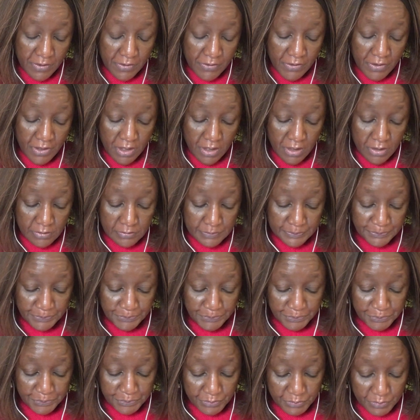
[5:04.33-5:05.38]
the
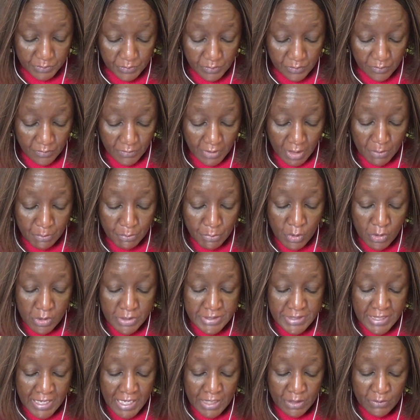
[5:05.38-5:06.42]
boards,
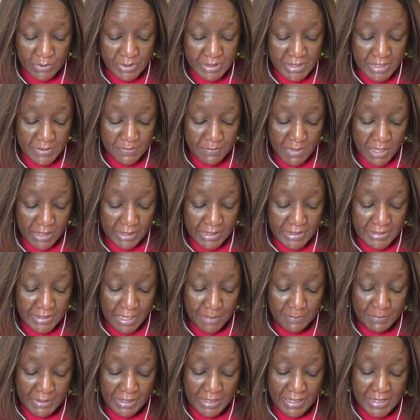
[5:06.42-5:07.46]
the equities market
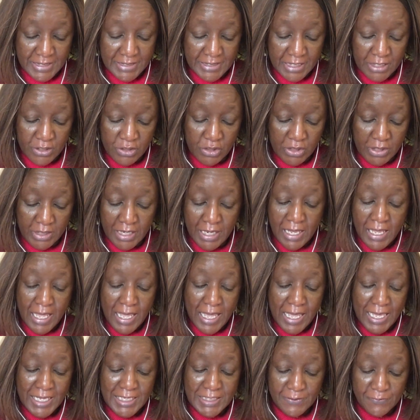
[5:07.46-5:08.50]
capitalization
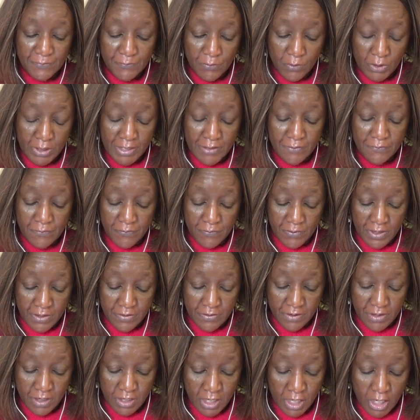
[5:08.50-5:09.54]
has fallen
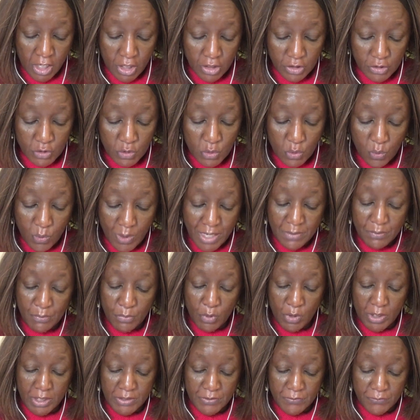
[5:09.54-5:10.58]
further to
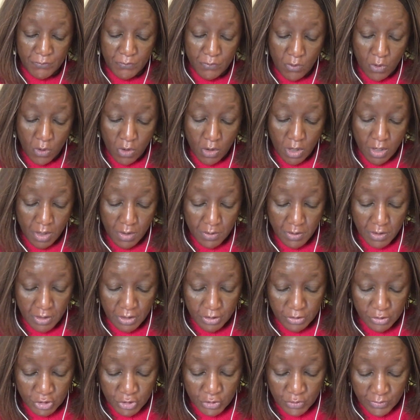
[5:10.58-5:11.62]
1.4
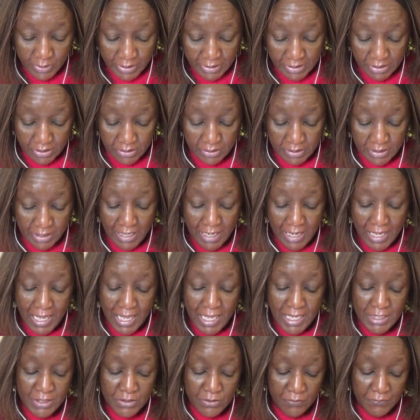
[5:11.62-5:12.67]
trillion
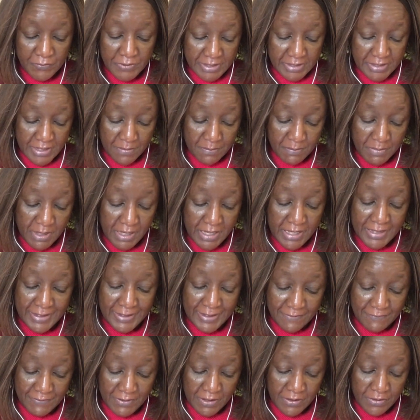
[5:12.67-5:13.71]
as of December
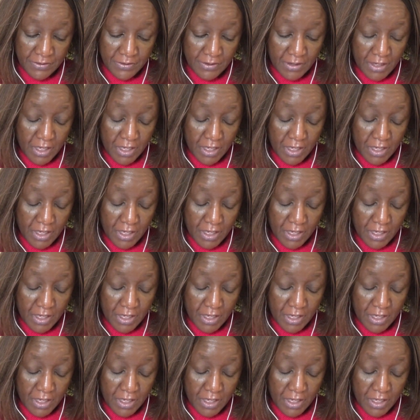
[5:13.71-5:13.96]
11th